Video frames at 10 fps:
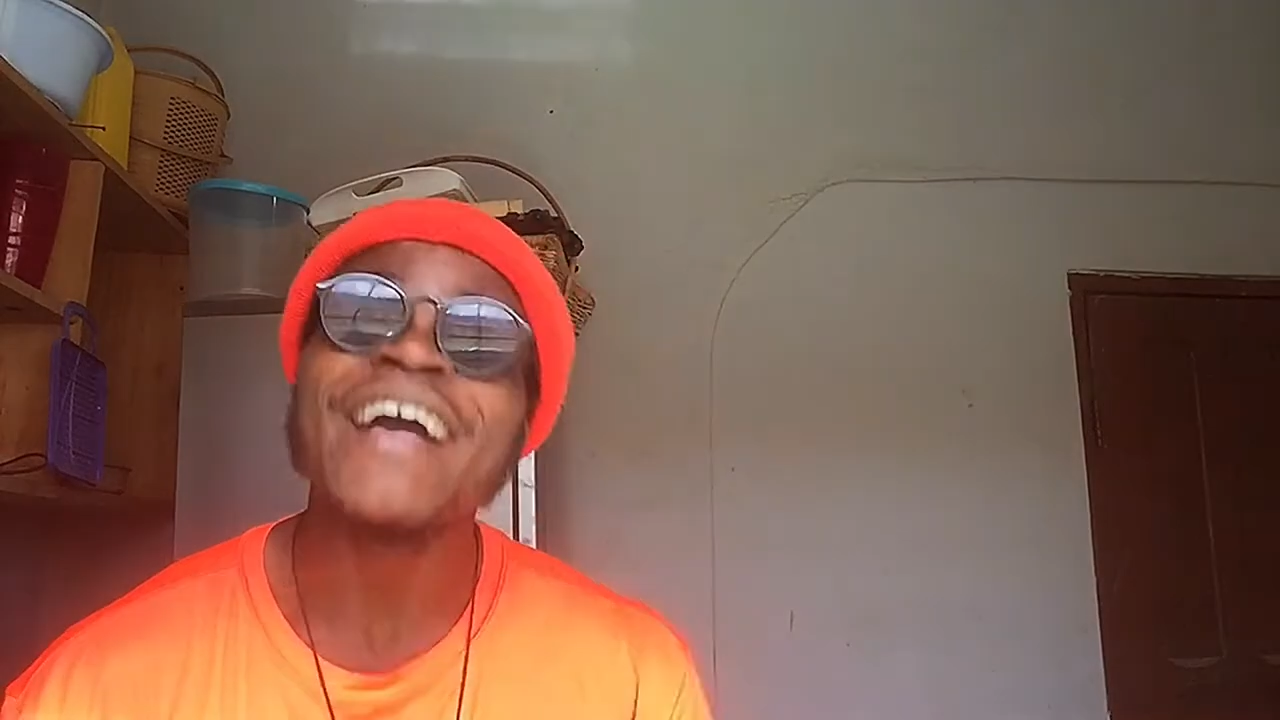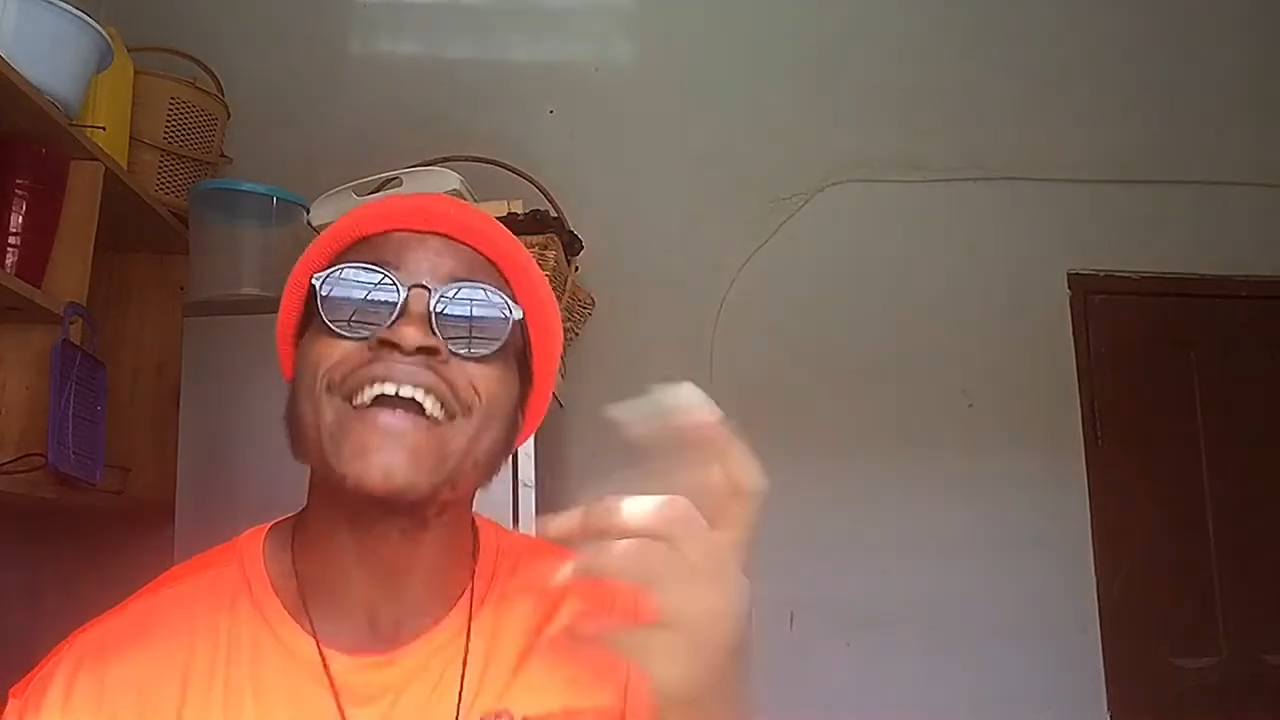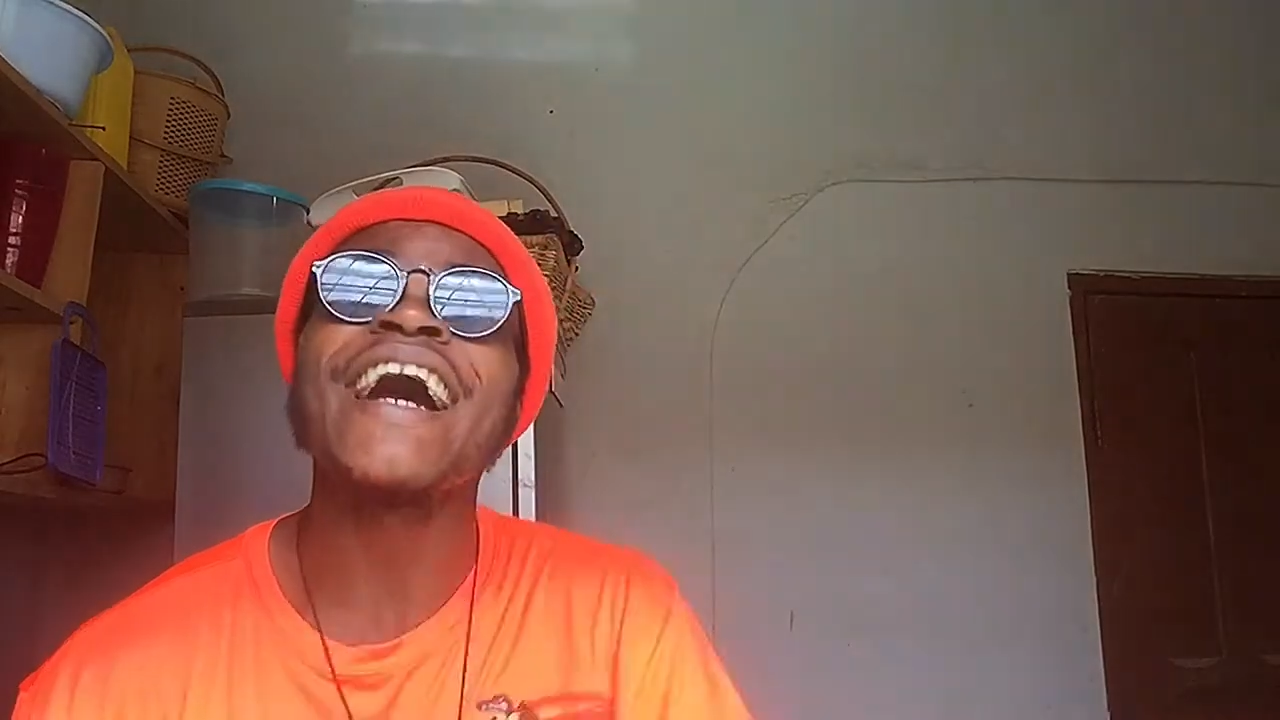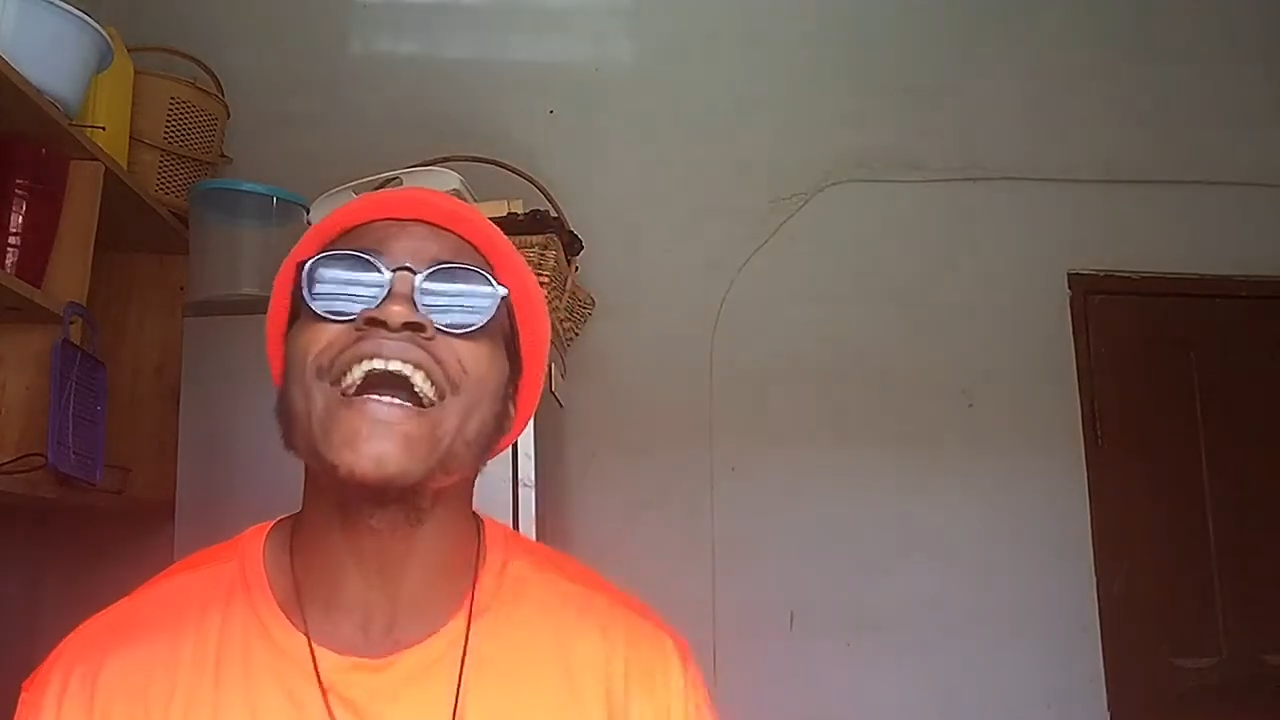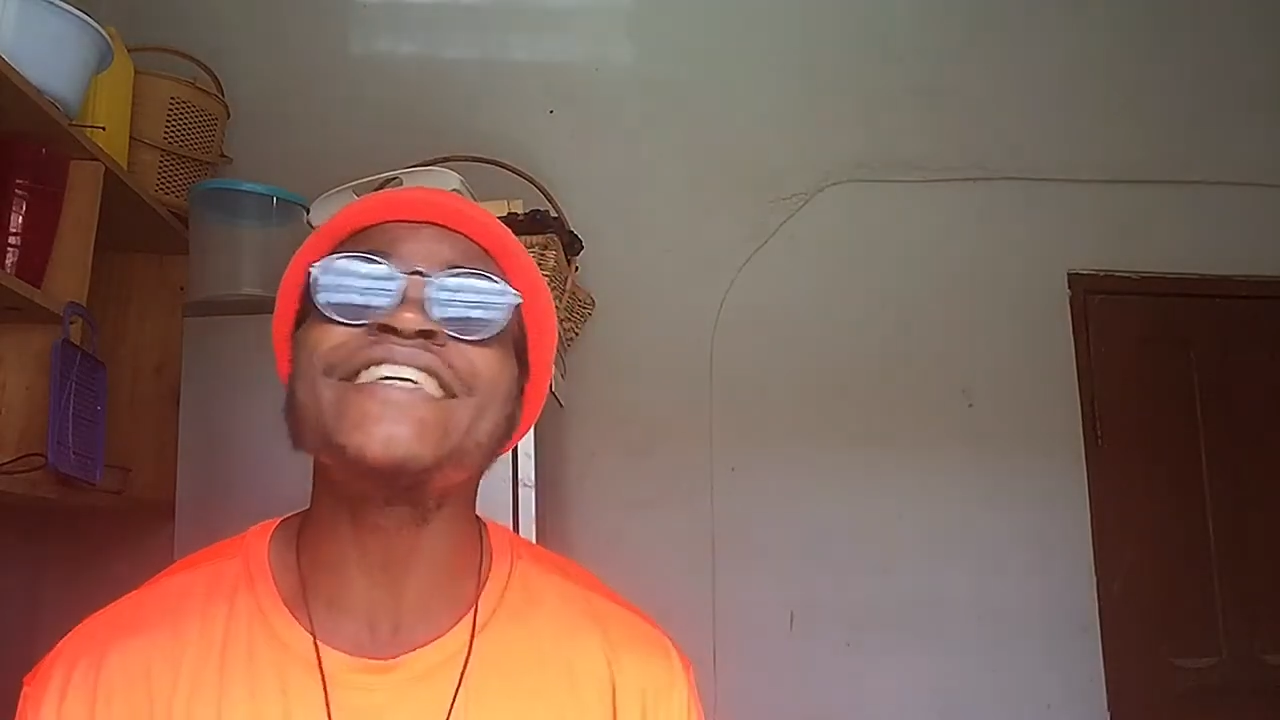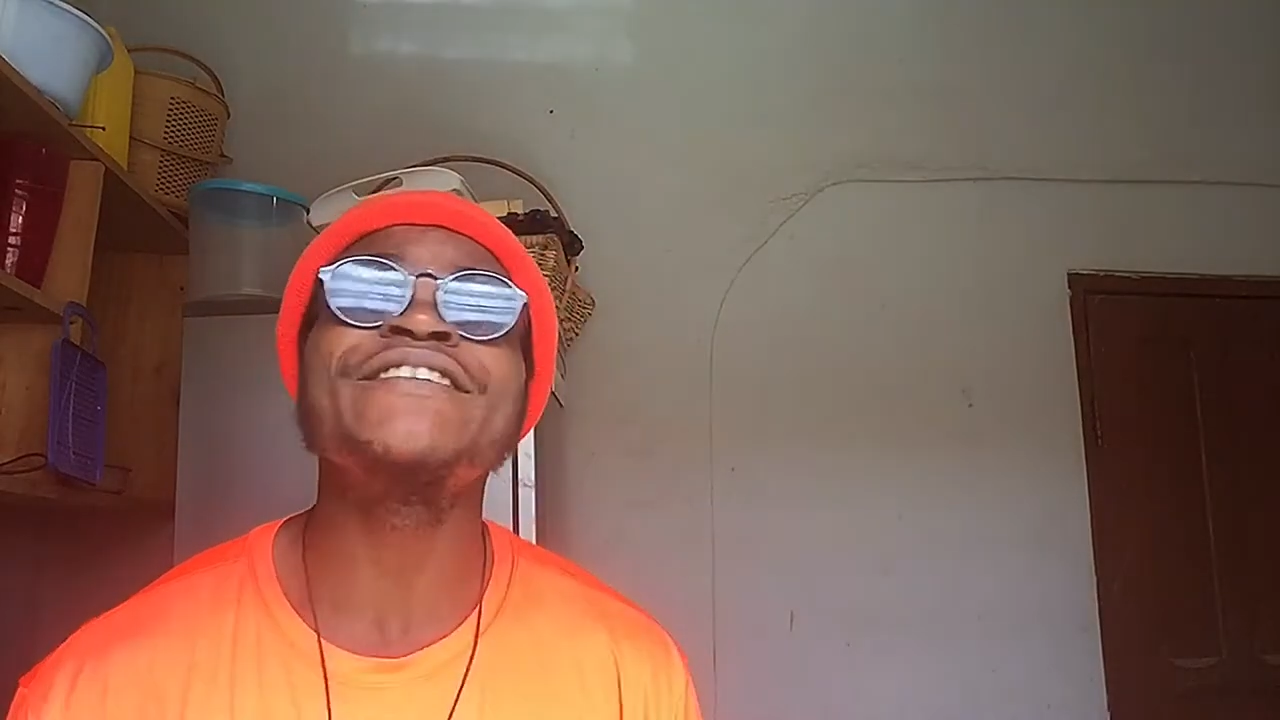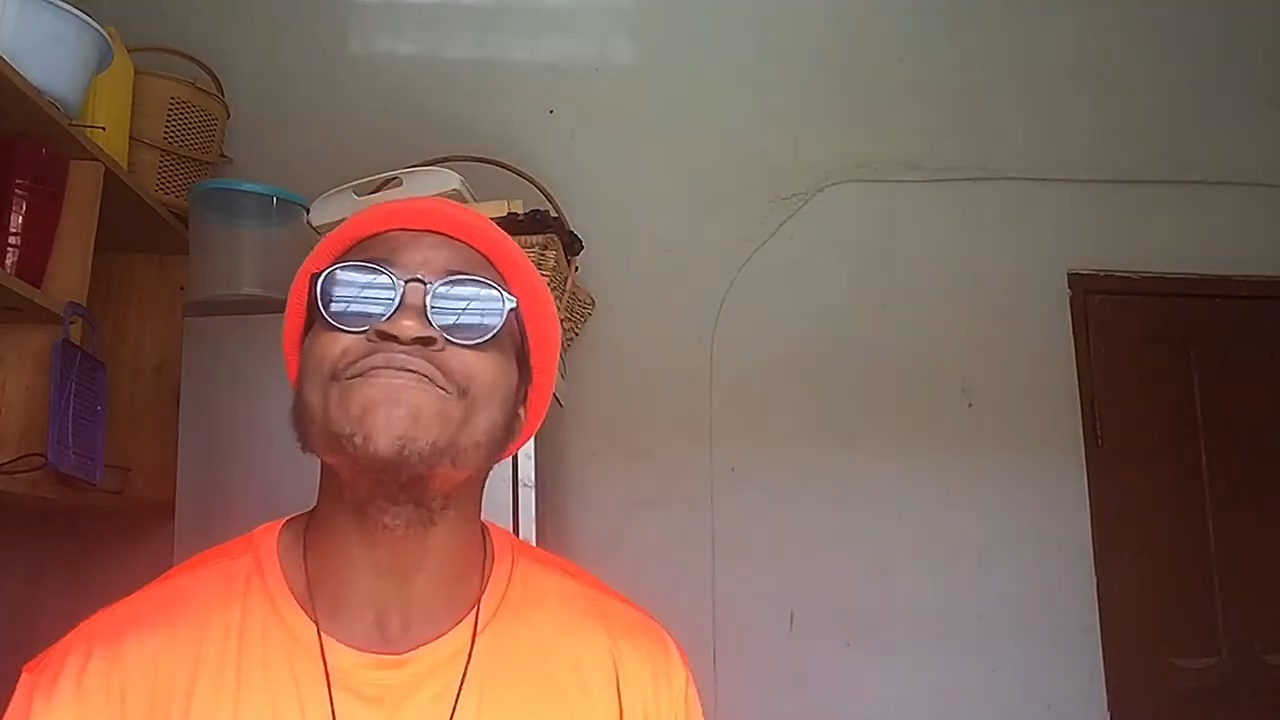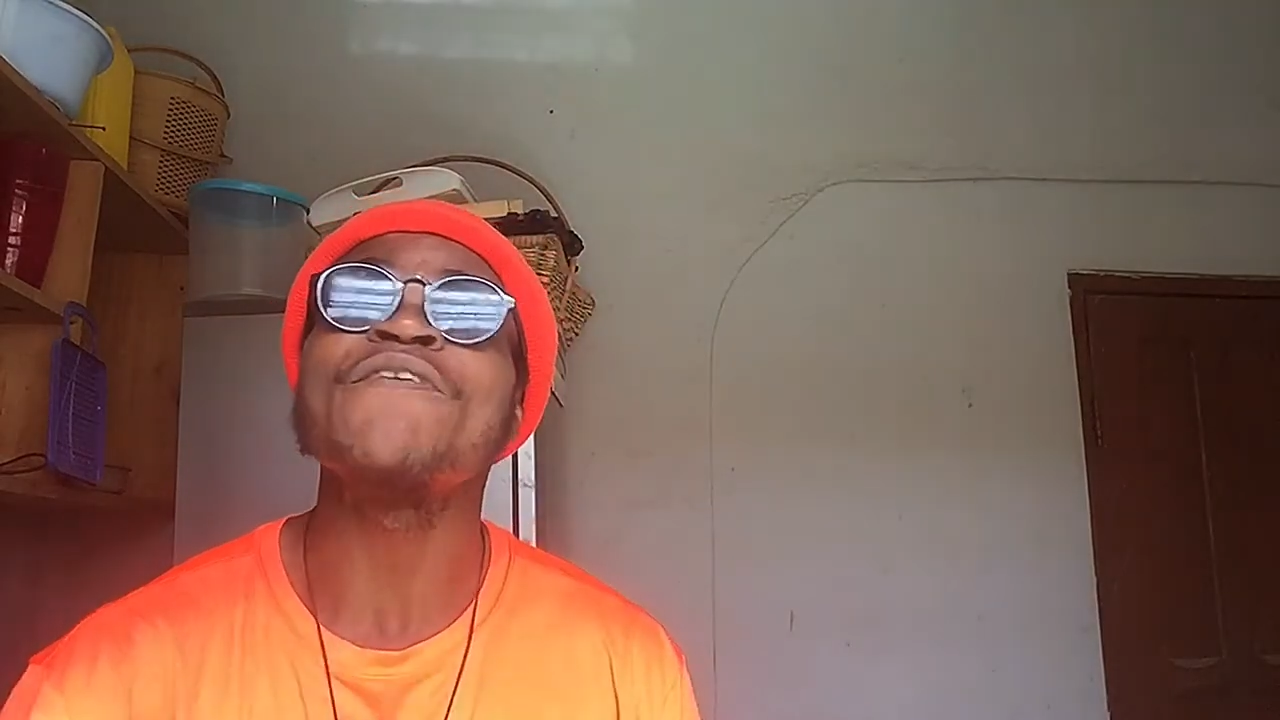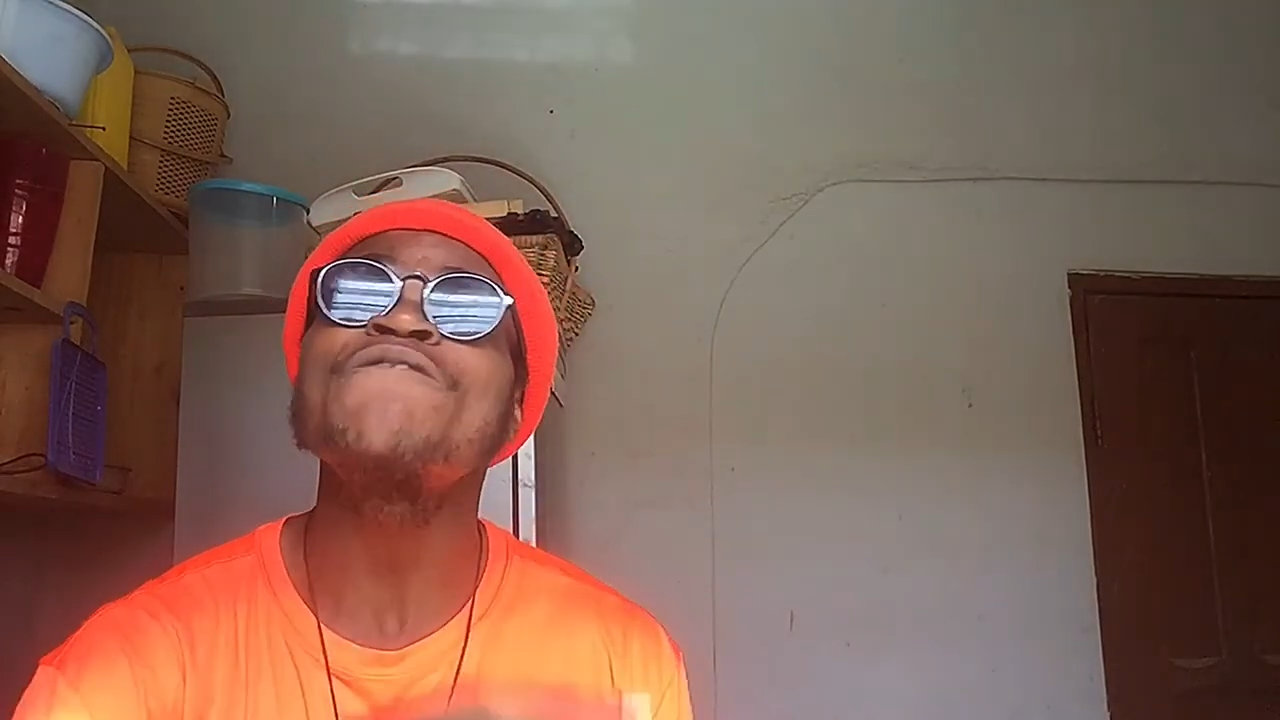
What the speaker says: Guys, just